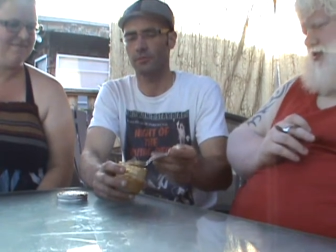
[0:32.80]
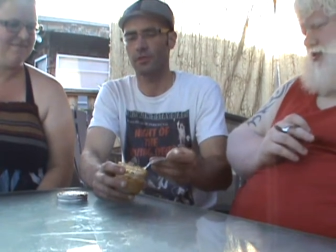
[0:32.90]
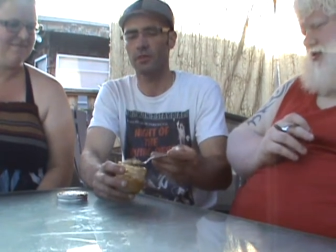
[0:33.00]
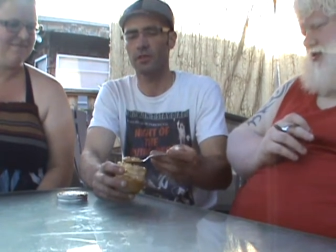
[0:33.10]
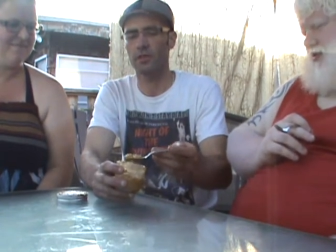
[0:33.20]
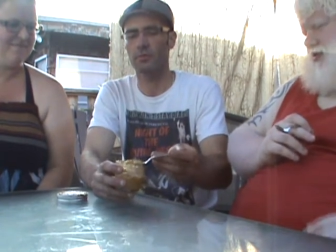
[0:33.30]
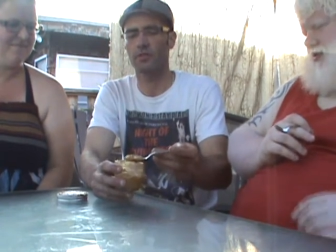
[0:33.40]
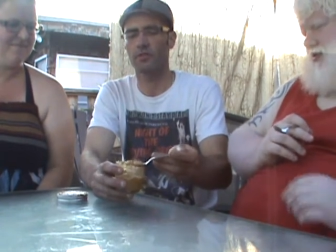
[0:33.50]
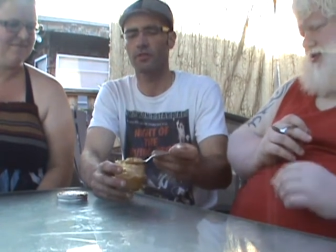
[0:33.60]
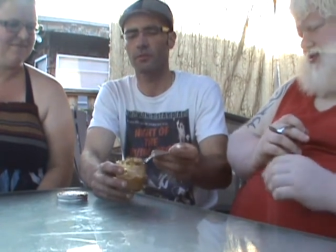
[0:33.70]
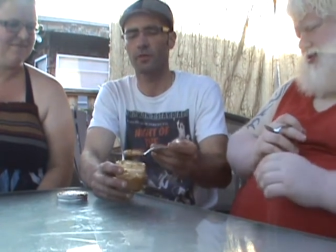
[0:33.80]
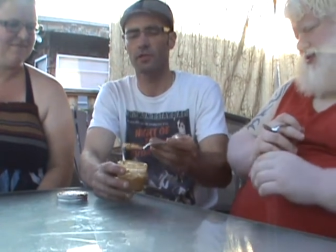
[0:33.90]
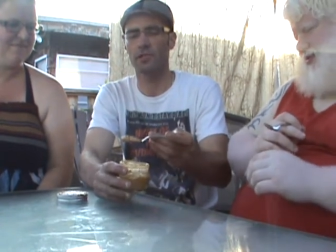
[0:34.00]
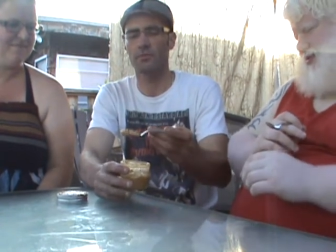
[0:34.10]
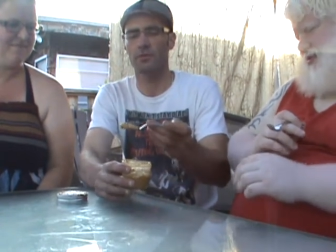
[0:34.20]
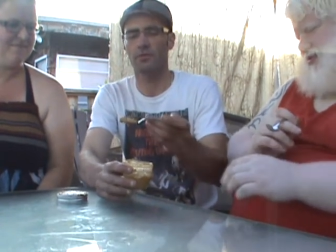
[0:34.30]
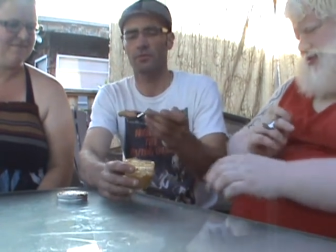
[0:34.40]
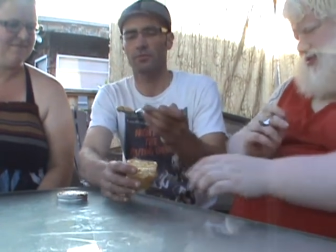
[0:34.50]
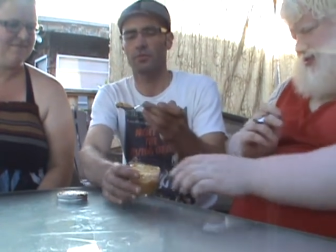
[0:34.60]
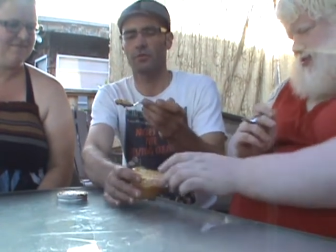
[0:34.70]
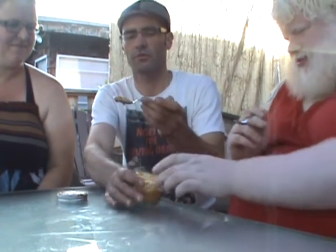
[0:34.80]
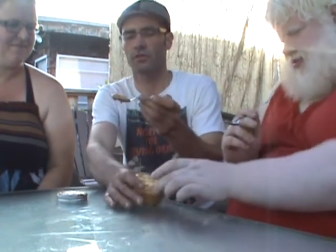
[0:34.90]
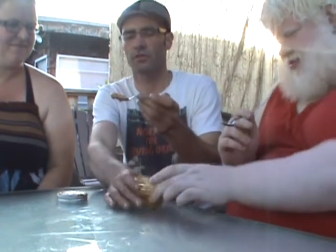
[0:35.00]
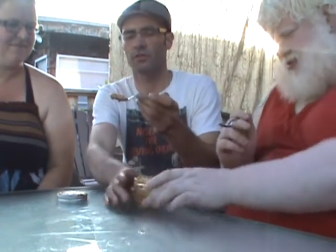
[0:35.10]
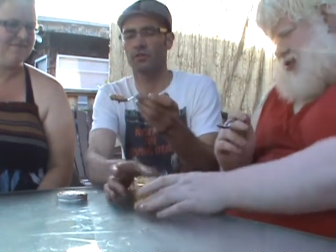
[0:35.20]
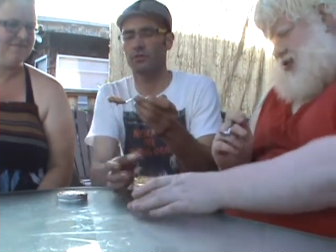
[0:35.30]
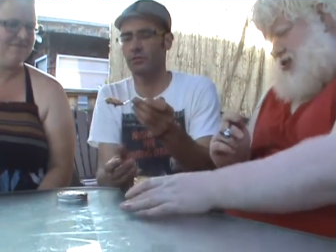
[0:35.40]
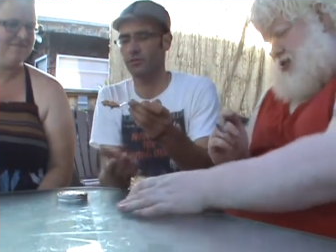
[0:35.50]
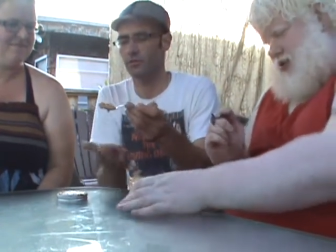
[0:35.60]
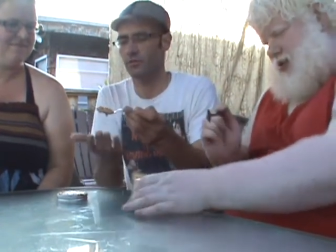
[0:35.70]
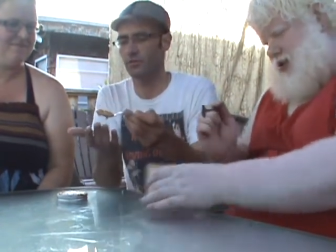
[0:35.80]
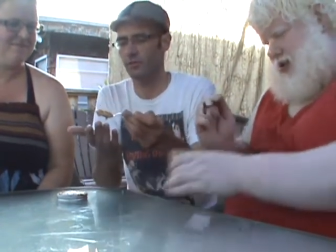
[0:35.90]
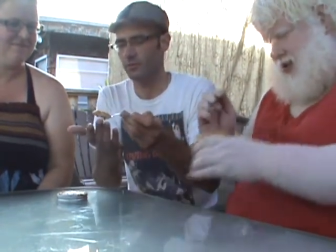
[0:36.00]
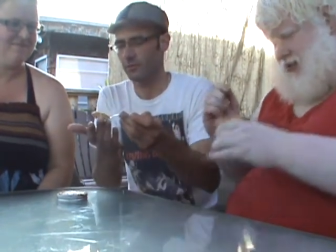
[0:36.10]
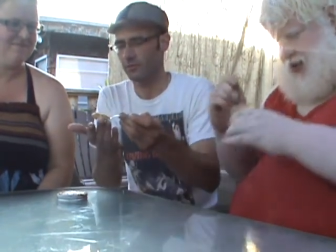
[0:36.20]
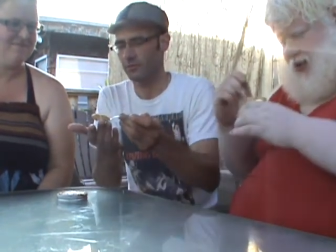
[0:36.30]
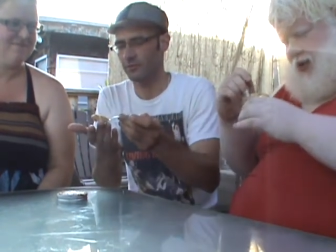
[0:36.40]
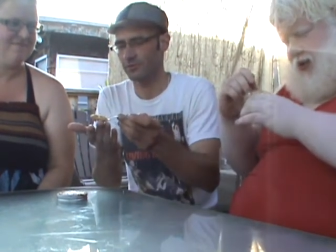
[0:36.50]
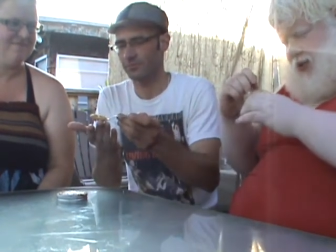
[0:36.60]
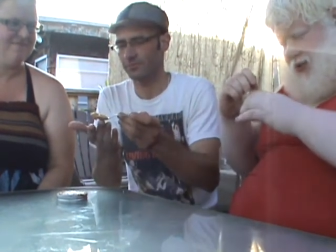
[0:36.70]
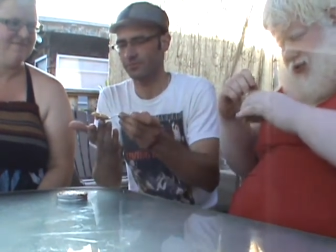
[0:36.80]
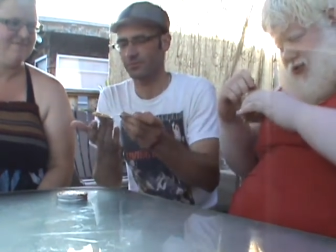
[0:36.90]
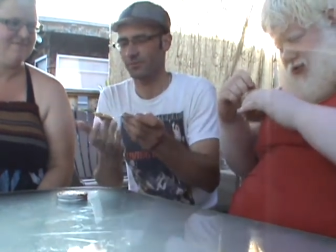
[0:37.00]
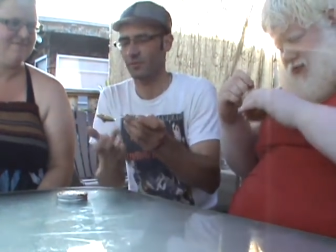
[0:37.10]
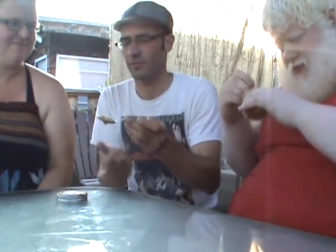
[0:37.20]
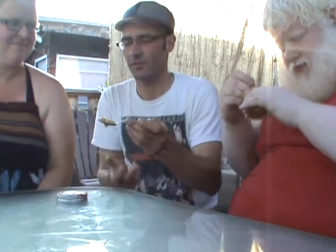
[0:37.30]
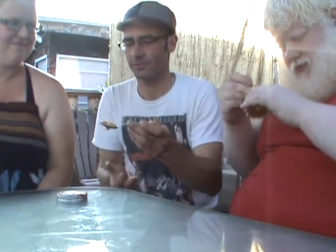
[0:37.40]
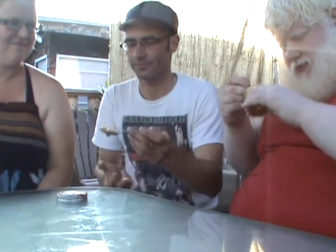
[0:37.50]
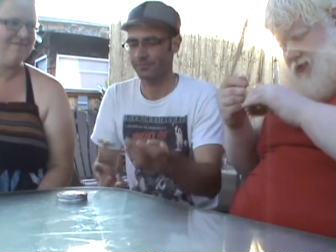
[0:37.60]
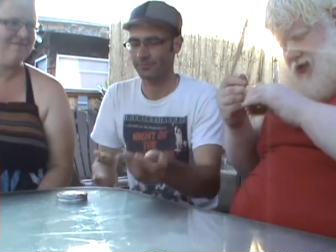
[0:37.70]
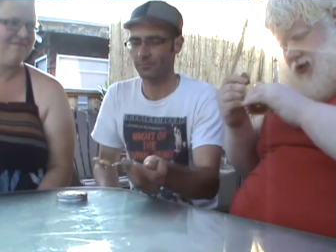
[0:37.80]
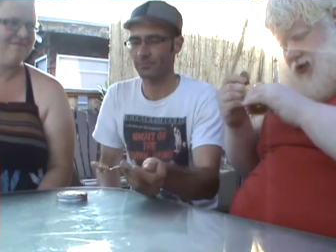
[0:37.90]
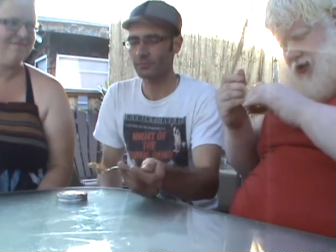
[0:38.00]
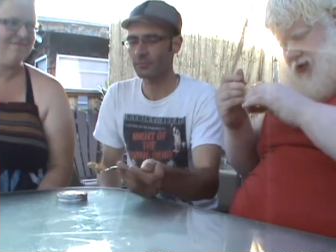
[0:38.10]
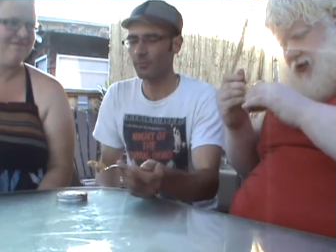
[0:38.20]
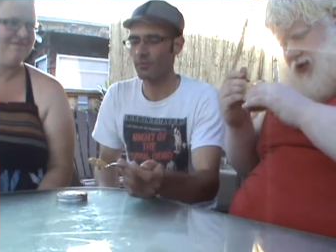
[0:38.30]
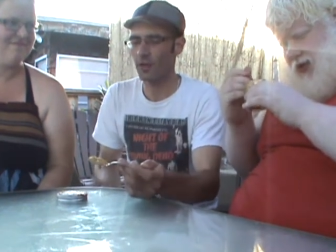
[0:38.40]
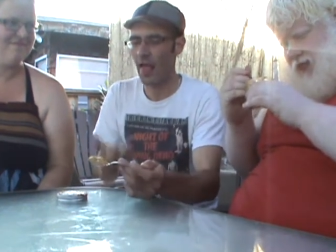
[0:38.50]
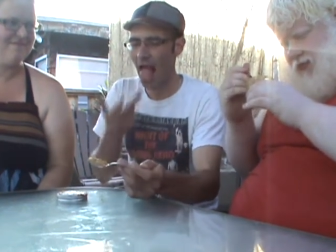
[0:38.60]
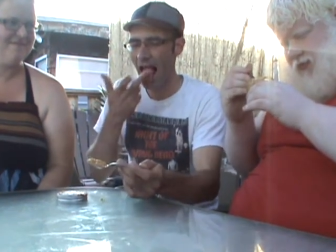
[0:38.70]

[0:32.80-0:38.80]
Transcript: I'm going to give myself a big heaping spoon of it. And you know what? I really liked it, so I'm going to do the same.